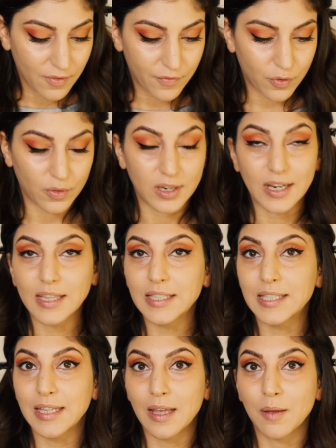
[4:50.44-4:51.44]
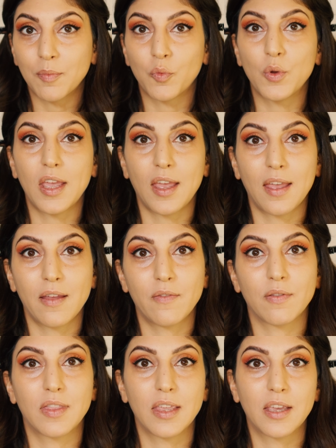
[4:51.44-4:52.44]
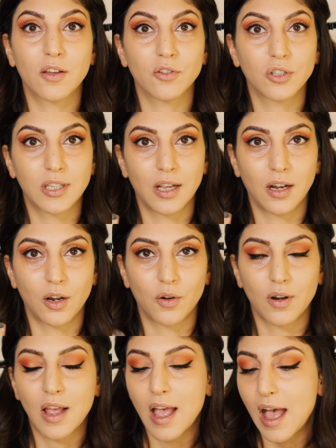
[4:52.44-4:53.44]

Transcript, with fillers: For the next step we have the concealer.